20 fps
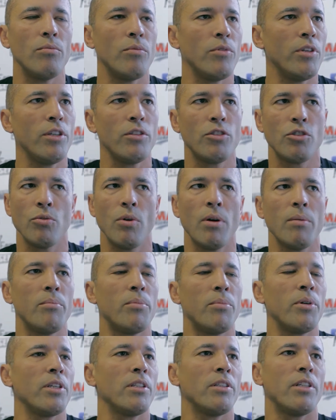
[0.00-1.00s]
Each one
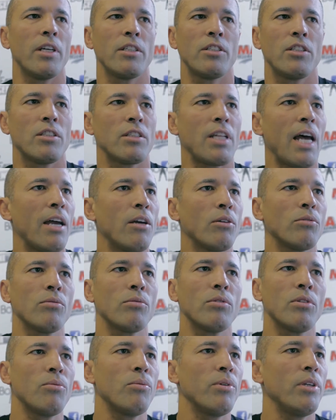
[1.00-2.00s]
bring their style to
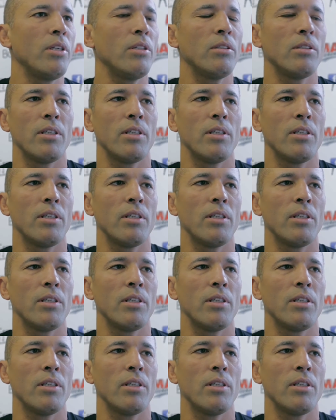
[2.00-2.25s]
the ring,